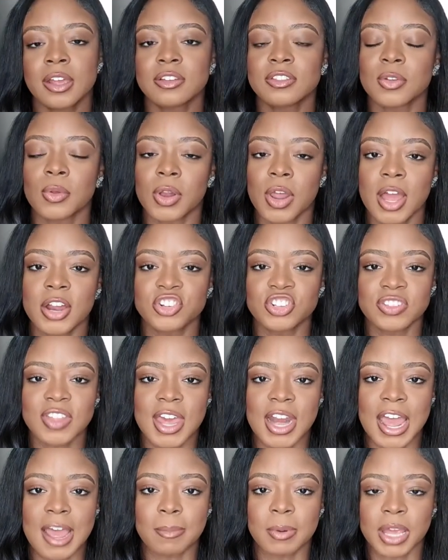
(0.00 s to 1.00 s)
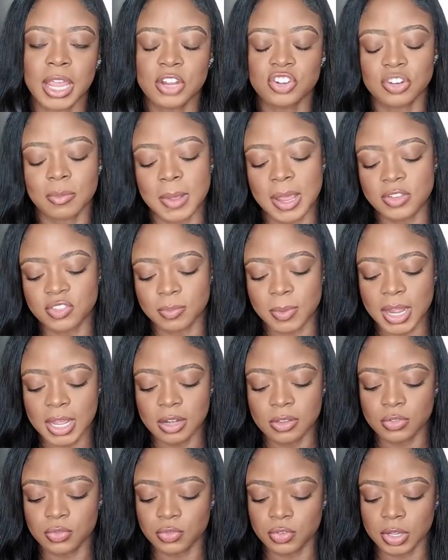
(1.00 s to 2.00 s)
And so launching that application
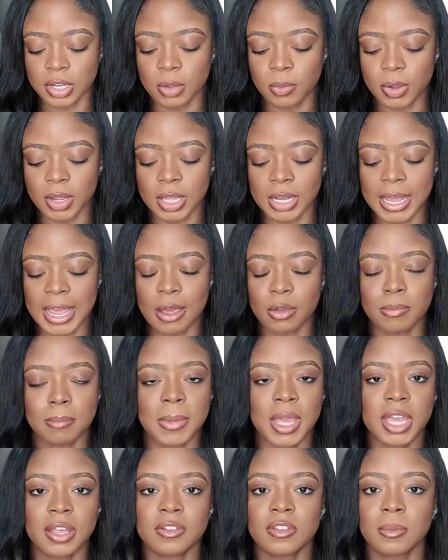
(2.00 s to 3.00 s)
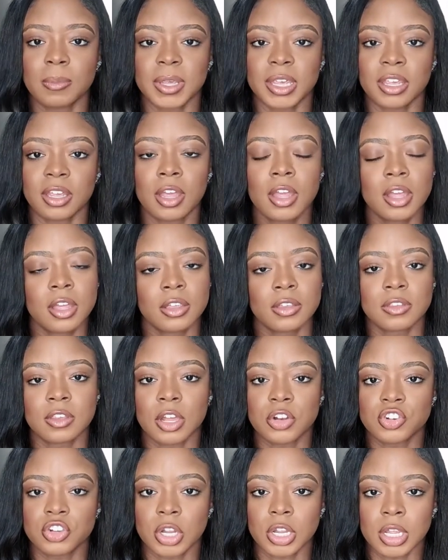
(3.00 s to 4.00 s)
mastermind is really what allowed May to be
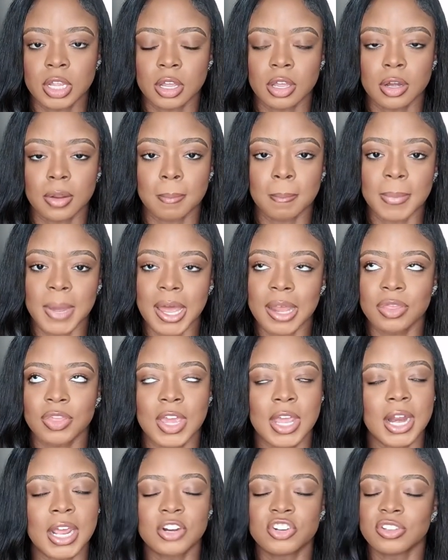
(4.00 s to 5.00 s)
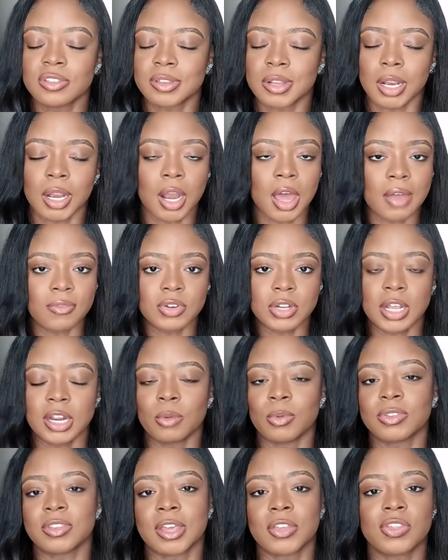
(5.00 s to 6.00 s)
such a good month. And I just loved
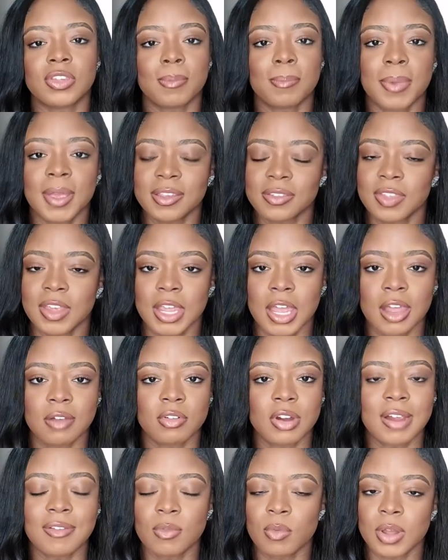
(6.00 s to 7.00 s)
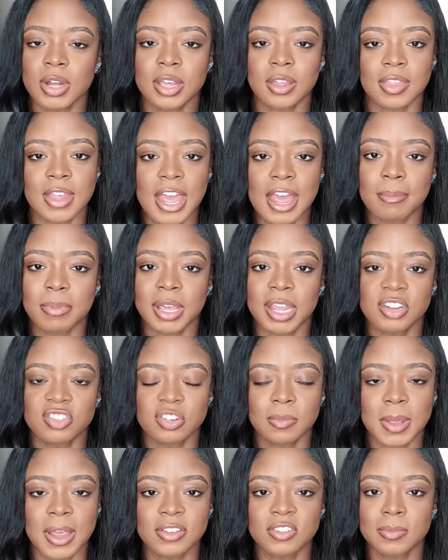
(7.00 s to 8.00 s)
it. It was like the best thing ever. Everyone in the
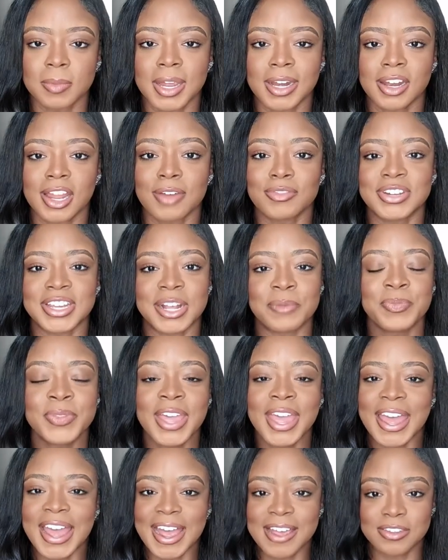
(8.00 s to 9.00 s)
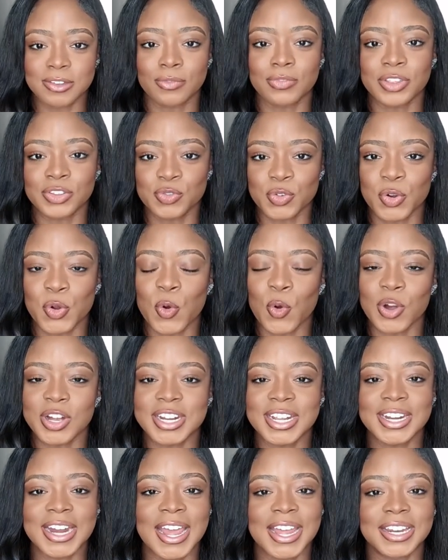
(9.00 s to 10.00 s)
application mastermind loved it. As of this
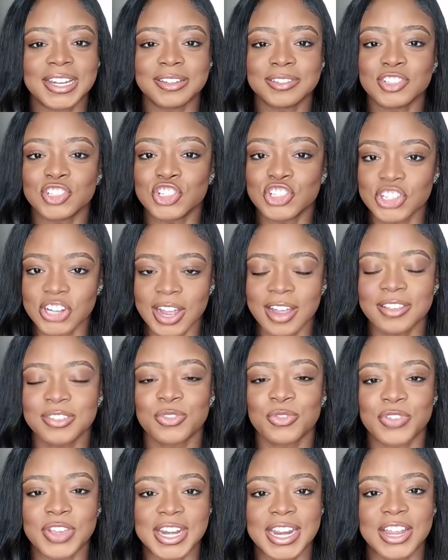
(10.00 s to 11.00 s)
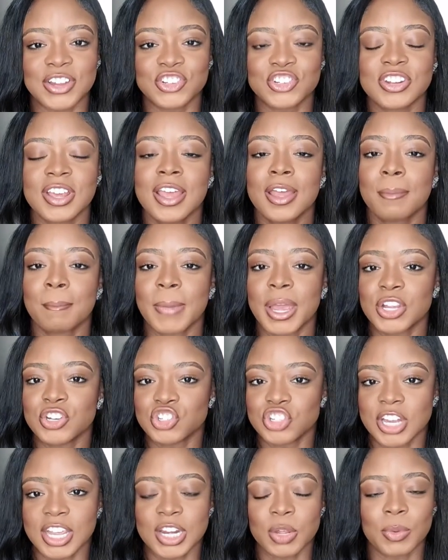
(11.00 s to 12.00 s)
recording, I just finished my
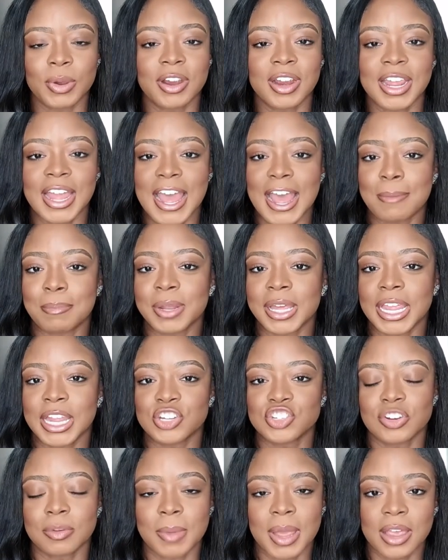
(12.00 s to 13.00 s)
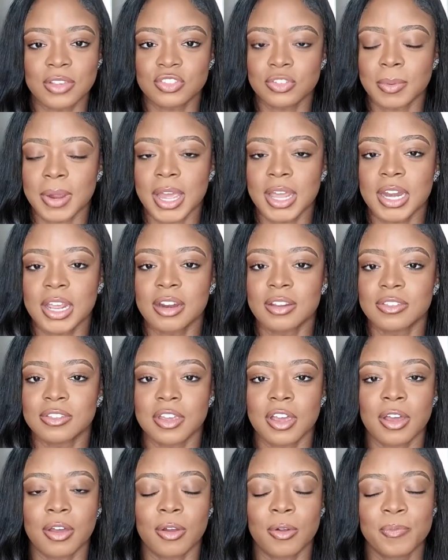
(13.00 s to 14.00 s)
January application mastermind. And
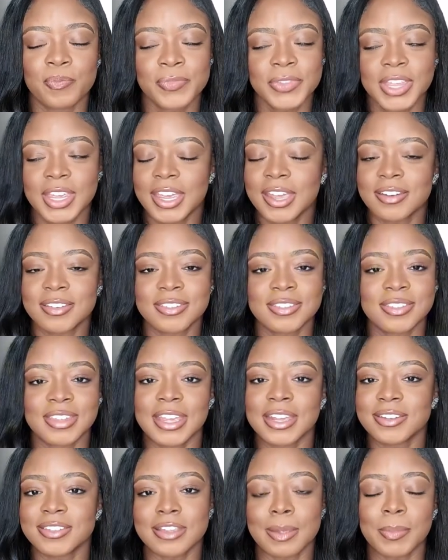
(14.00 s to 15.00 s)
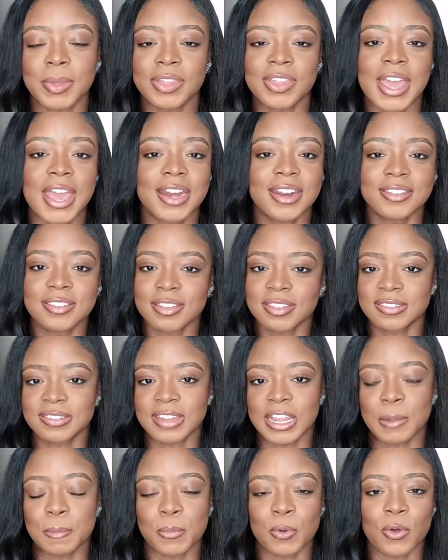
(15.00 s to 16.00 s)
so it's something that is a
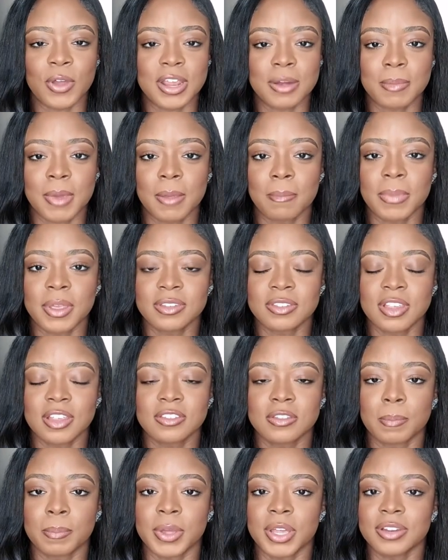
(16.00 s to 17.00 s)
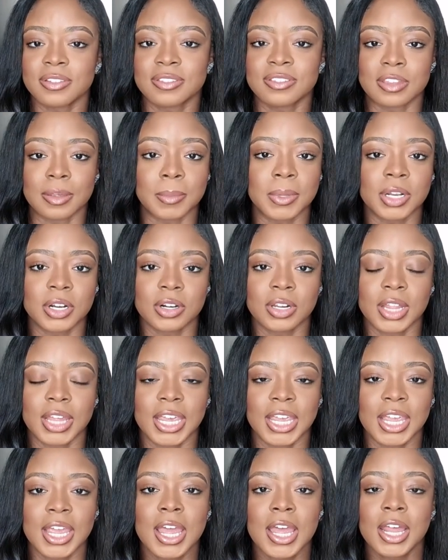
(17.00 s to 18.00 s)
staple in my business, but
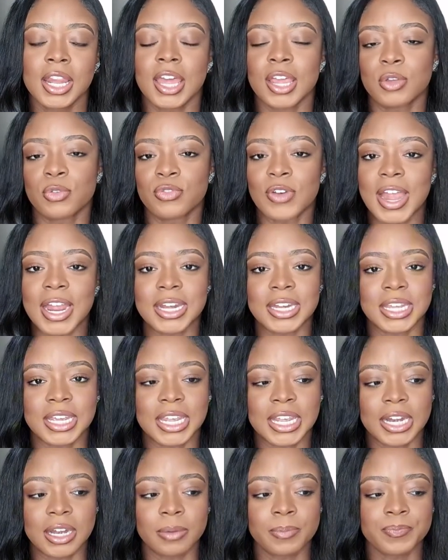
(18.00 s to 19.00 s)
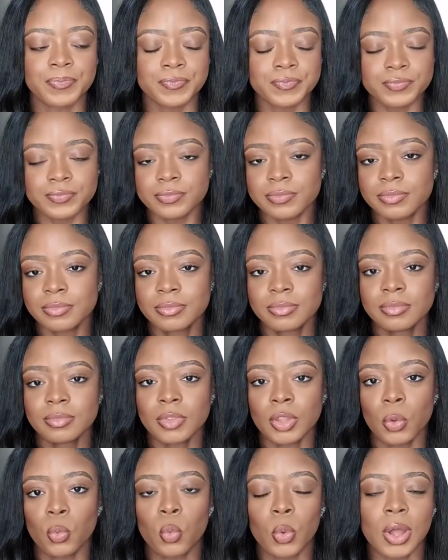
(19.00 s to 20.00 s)
similarly, like finding
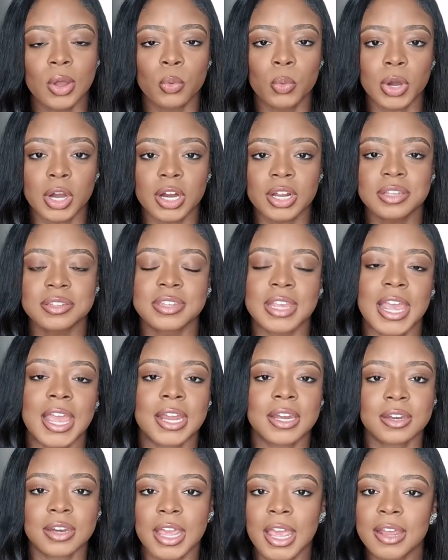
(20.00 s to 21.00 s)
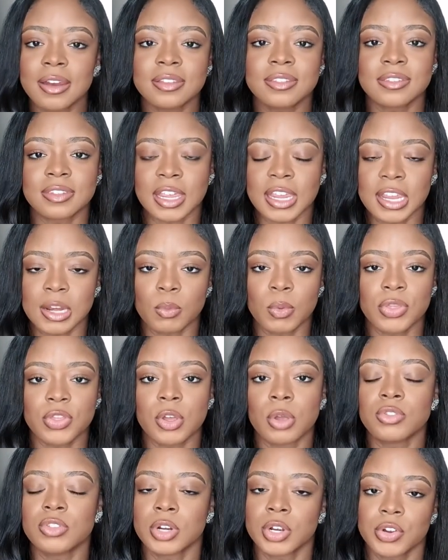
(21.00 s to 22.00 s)
what works and sticking with
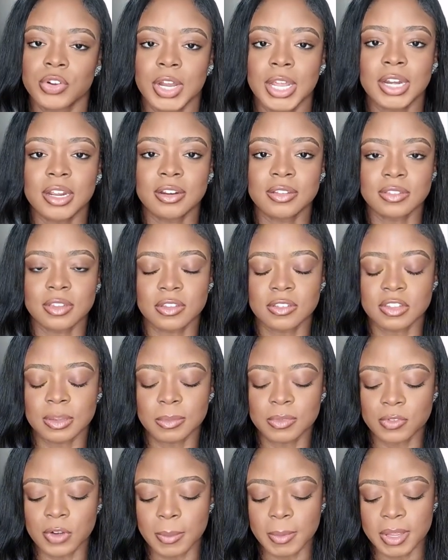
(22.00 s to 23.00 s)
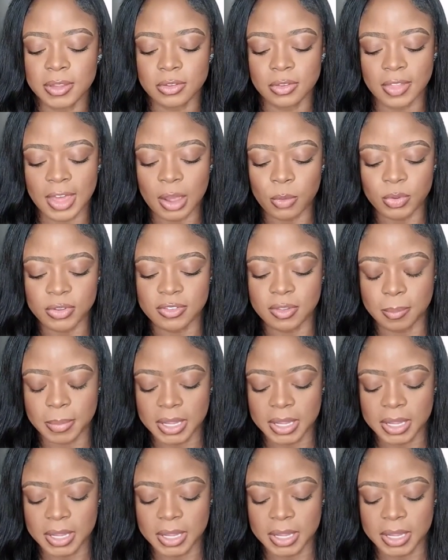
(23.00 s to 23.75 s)
those and creating systems from it. So that was the